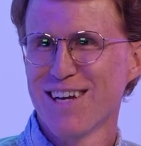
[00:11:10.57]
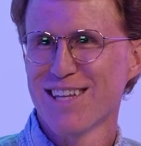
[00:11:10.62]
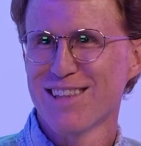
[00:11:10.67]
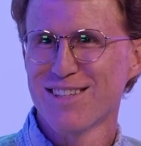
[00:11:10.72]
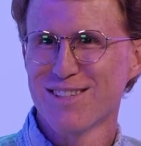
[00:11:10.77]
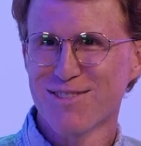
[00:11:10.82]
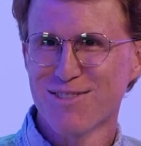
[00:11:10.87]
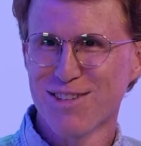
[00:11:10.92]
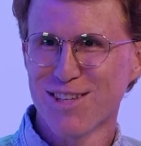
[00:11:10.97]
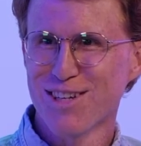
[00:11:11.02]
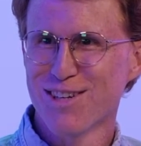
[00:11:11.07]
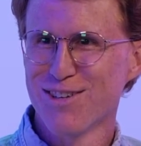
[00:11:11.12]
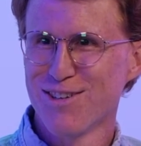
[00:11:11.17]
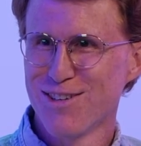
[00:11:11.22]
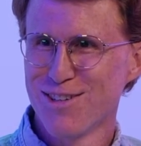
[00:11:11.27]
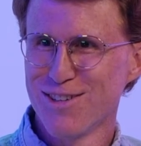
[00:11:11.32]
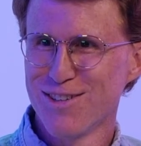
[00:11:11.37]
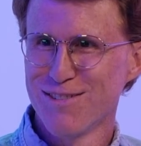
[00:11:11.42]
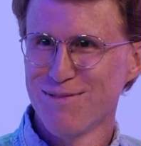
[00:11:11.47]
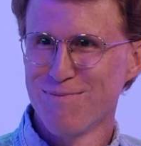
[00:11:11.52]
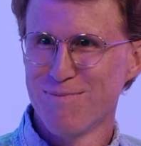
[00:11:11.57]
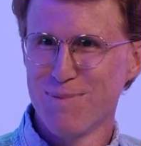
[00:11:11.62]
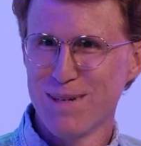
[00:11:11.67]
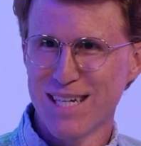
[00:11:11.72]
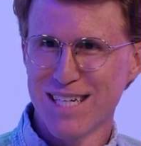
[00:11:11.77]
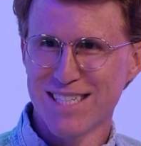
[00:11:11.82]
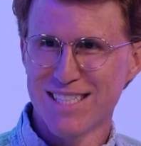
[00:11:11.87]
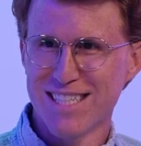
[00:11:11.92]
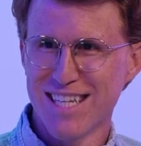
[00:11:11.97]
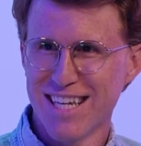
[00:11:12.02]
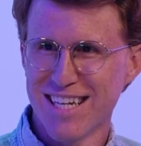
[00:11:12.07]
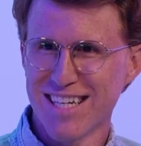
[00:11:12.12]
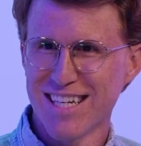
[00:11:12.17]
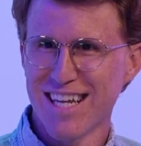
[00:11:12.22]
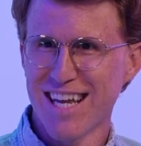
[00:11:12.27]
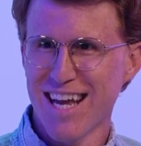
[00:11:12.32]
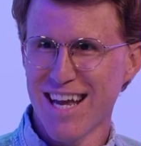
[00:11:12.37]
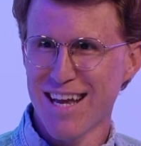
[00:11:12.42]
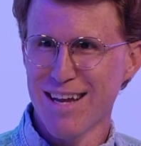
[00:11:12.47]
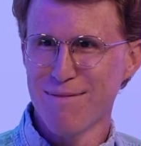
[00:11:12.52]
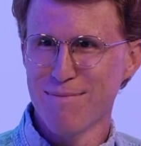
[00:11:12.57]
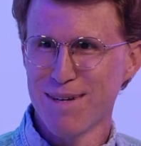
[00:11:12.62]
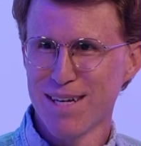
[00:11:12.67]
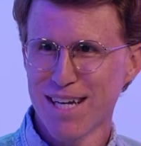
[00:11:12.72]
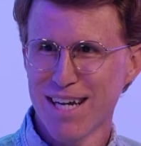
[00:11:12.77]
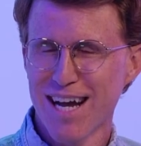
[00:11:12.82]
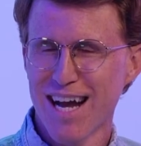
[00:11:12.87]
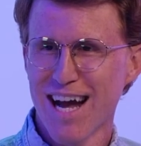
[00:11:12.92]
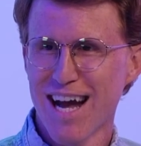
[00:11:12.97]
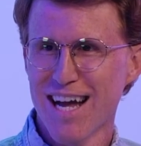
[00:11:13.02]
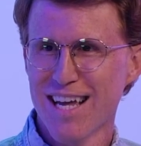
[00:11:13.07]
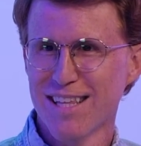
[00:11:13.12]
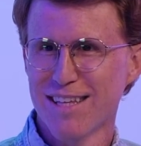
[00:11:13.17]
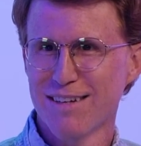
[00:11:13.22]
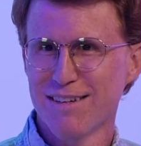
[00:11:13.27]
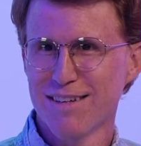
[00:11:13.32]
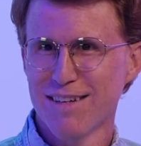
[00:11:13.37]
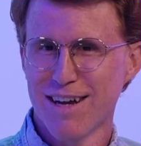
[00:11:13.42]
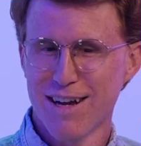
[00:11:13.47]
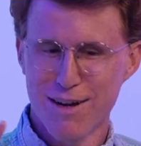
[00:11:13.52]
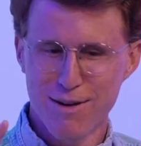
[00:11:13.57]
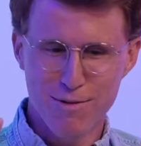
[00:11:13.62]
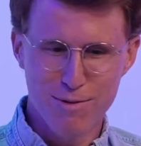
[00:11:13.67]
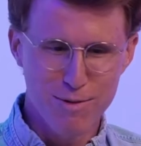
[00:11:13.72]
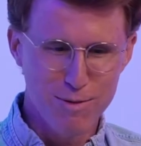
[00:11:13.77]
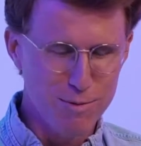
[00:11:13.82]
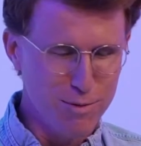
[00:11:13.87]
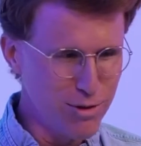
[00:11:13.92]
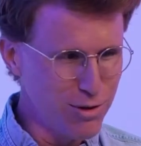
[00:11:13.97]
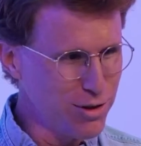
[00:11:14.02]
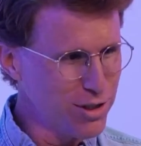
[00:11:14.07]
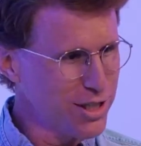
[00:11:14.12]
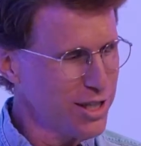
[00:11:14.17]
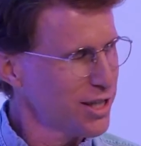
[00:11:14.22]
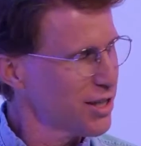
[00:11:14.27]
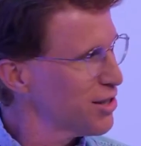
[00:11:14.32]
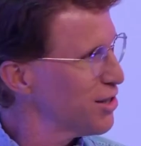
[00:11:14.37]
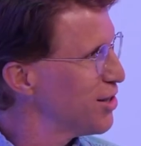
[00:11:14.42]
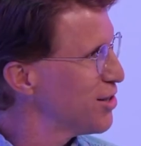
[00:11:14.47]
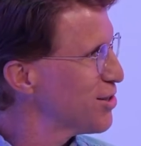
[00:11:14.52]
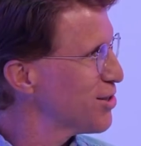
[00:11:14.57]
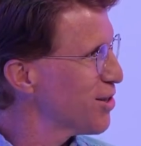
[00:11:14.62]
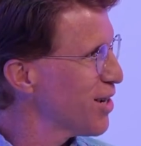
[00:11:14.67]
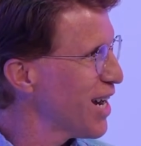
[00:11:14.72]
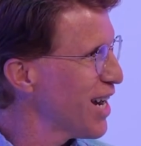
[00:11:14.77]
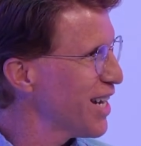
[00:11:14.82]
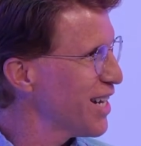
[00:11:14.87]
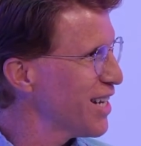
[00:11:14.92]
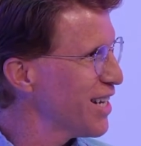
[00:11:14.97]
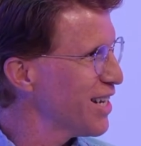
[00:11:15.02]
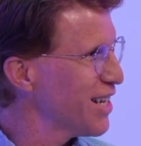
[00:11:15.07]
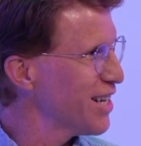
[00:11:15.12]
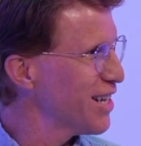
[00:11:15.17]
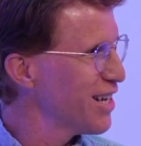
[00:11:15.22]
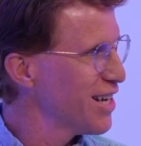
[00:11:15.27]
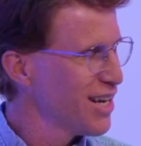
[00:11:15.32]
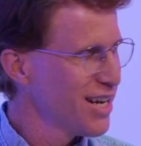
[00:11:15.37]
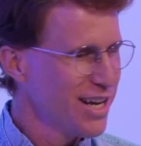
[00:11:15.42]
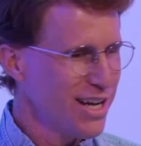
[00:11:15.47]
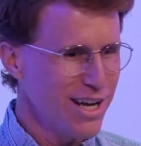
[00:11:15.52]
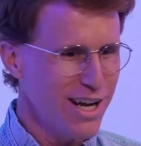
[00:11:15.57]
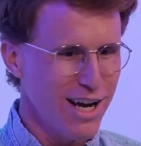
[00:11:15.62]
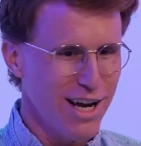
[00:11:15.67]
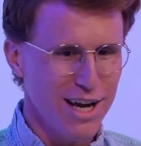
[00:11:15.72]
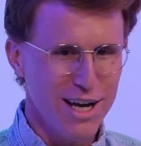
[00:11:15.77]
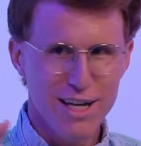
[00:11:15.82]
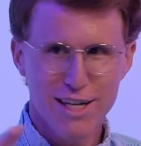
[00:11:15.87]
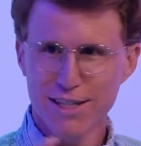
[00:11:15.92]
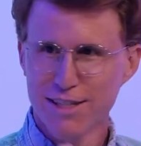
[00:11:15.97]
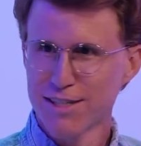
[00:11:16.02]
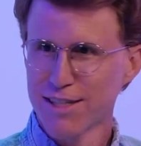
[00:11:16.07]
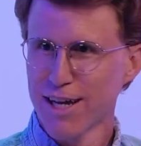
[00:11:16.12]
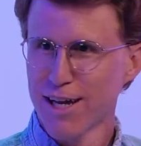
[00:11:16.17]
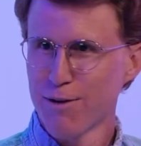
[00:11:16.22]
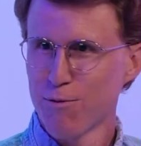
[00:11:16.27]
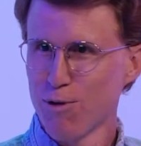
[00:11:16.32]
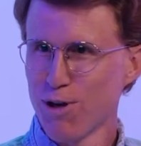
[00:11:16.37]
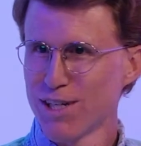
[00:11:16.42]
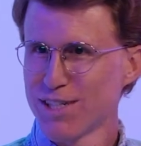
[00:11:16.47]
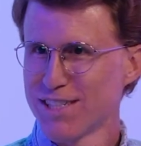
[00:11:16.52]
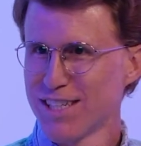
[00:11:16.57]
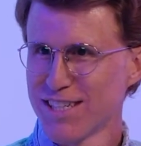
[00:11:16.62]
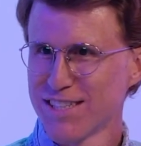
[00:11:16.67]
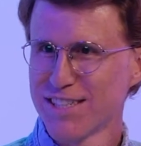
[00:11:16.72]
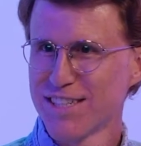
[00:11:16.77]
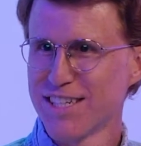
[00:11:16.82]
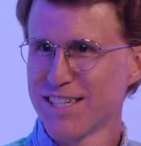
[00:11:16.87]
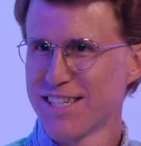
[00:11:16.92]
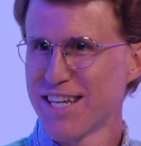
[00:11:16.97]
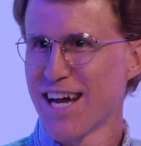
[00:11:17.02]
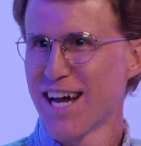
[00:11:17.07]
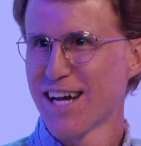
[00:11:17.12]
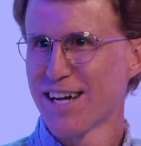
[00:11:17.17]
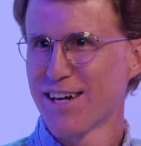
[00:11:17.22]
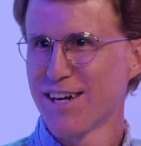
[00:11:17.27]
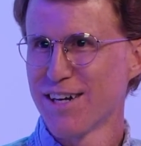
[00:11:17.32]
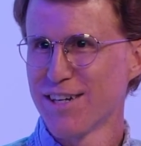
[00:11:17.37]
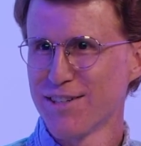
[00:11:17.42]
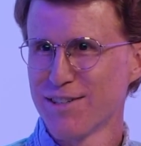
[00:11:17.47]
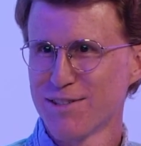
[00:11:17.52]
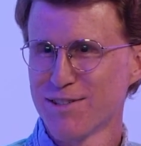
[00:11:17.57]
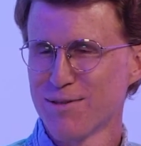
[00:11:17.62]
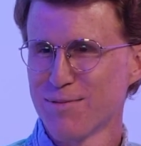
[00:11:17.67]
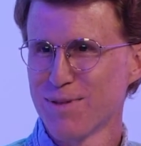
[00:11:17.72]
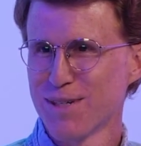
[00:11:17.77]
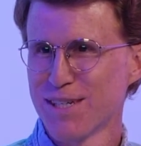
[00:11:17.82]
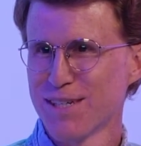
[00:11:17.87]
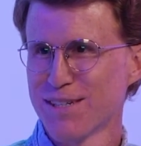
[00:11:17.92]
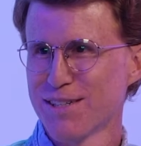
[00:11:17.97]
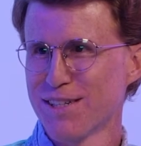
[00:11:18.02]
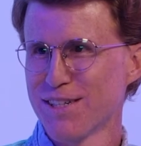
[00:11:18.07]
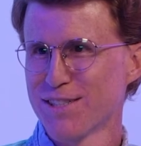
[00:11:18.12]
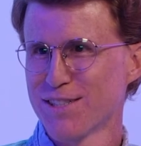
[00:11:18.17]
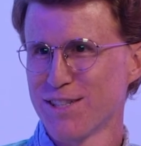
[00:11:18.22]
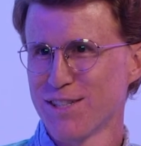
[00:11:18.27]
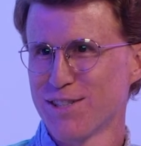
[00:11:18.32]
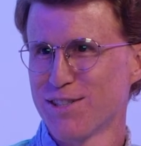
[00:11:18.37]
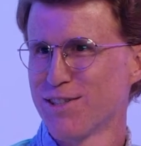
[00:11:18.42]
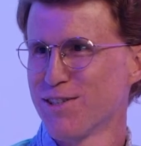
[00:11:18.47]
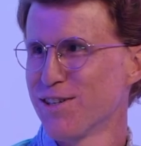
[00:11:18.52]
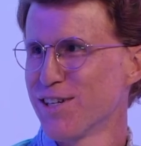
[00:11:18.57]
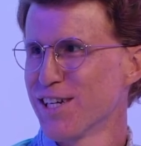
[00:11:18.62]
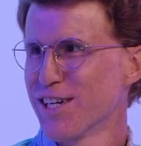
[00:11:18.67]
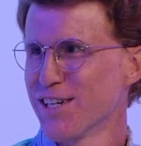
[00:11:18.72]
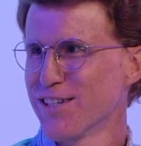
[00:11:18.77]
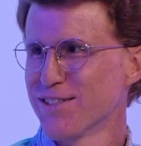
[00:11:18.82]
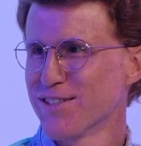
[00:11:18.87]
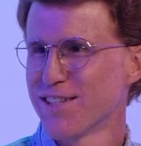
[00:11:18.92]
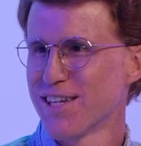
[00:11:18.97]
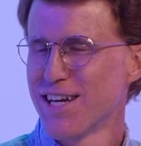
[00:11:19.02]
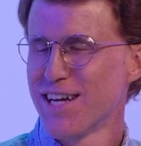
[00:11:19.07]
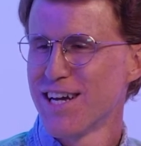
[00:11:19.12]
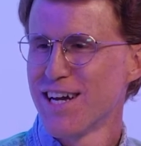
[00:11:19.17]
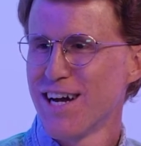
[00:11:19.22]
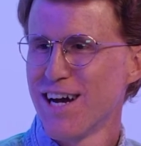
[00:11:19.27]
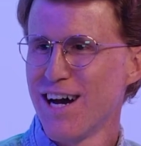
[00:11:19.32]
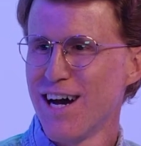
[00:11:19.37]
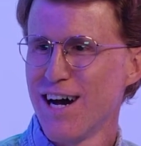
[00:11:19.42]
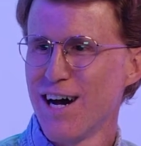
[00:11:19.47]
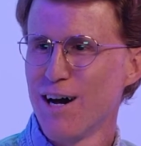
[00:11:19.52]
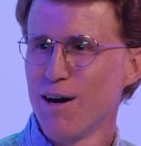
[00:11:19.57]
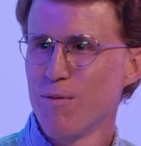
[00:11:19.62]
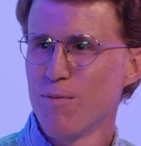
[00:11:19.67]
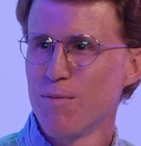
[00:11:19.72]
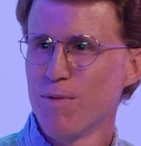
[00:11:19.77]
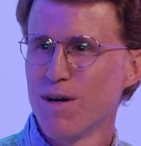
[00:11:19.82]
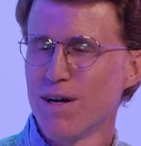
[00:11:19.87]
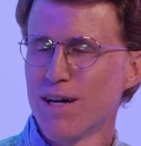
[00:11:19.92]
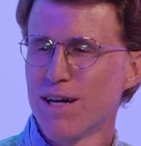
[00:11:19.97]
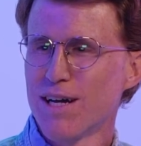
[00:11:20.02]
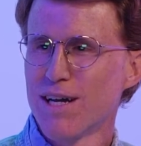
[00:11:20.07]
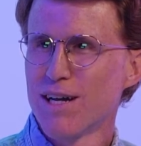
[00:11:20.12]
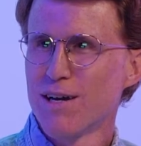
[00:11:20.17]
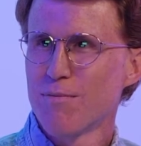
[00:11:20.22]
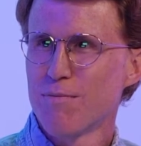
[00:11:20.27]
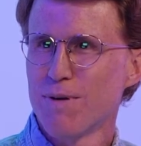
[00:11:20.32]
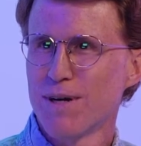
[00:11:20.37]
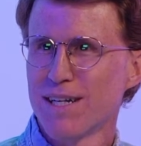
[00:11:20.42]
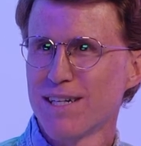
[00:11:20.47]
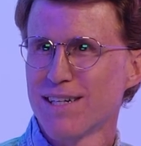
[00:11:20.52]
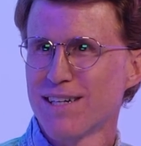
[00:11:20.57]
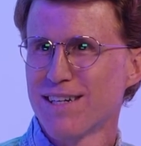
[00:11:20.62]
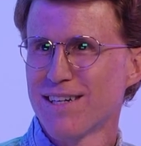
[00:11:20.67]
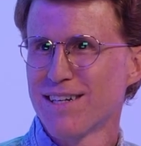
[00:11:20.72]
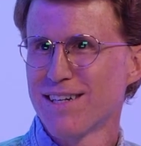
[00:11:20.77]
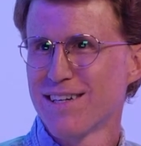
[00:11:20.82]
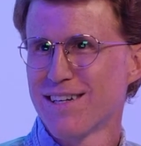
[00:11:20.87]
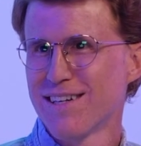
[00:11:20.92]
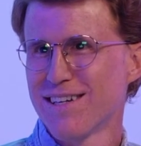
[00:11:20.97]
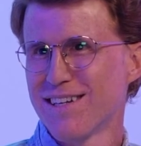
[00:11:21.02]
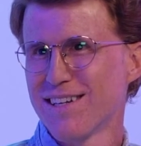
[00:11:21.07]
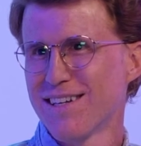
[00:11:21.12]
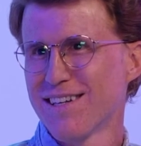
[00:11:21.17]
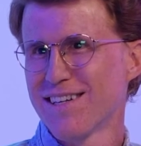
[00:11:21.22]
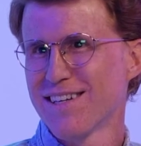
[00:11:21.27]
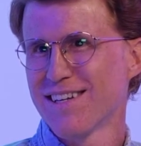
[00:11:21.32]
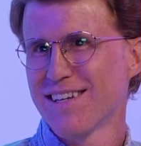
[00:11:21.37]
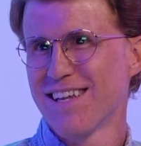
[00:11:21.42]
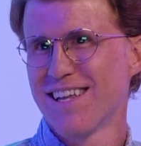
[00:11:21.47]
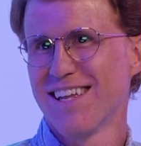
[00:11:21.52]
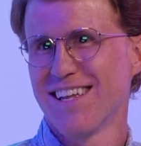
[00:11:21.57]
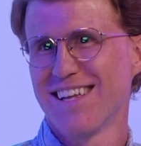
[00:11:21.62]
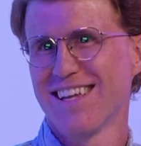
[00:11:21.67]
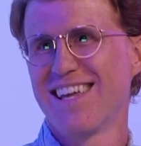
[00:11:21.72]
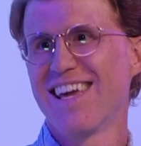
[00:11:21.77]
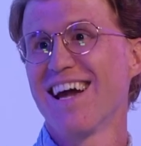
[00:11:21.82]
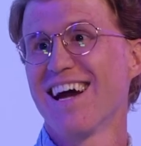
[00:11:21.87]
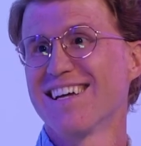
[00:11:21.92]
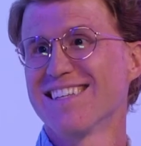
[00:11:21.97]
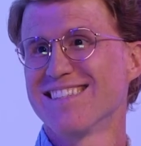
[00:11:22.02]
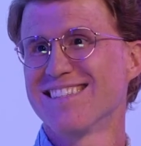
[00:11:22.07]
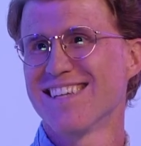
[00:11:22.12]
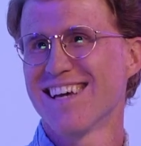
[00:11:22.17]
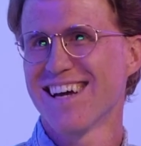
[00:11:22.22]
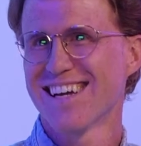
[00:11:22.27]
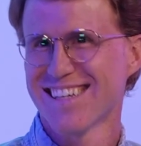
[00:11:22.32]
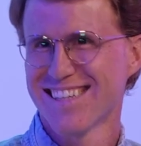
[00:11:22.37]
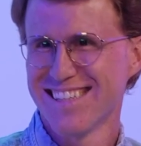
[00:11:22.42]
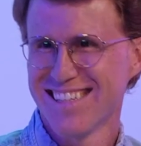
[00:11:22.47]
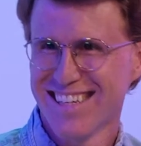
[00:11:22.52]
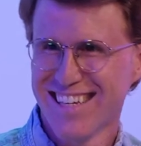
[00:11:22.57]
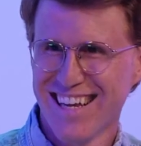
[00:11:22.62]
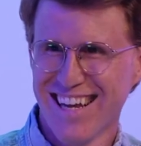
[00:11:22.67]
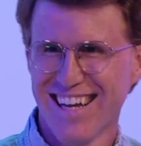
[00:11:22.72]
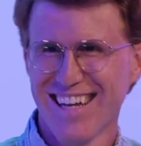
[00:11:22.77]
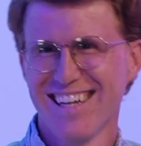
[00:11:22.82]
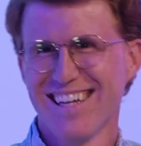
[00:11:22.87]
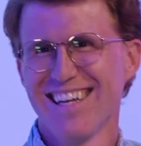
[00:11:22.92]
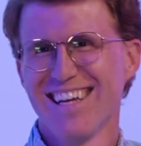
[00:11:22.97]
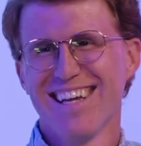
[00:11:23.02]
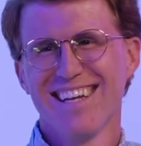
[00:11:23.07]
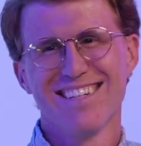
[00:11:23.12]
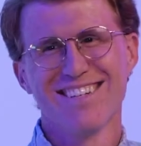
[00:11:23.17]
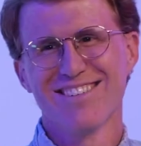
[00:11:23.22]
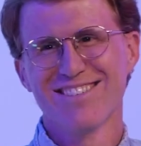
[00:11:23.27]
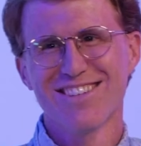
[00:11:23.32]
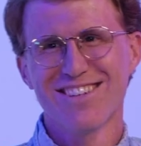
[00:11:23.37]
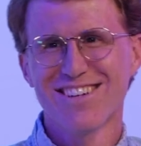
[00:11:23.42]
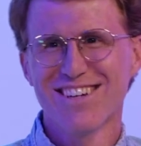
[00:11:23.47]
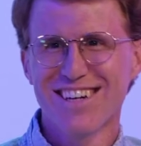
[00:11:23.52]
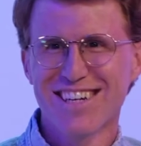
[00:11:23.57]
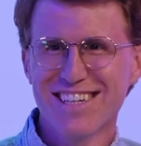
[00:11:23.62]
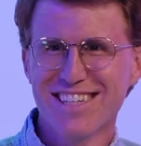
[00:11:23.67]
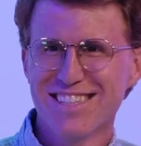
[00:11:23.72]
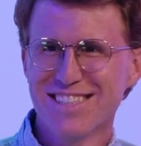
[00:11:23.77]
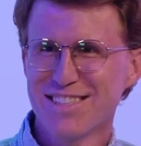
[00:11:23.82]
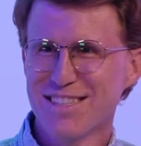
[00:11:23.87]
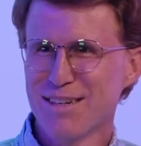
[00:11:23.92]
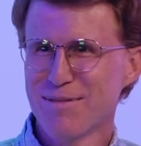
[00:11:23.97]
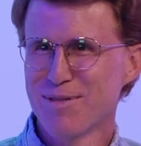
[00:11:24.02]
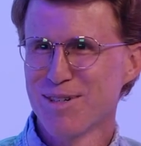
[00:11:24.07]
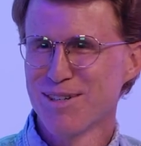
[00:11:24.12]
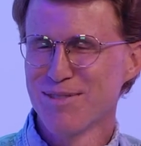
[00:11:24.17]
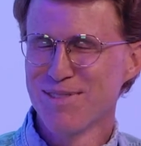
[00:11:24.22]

got this really cool big 10K big eye that when we were looking closer at it, it's got a Walt Disney tag on it. It used to be at Disney Studios. You save on heating costs. Yeah, exactly. Yeah. Don't turn it on in the summer.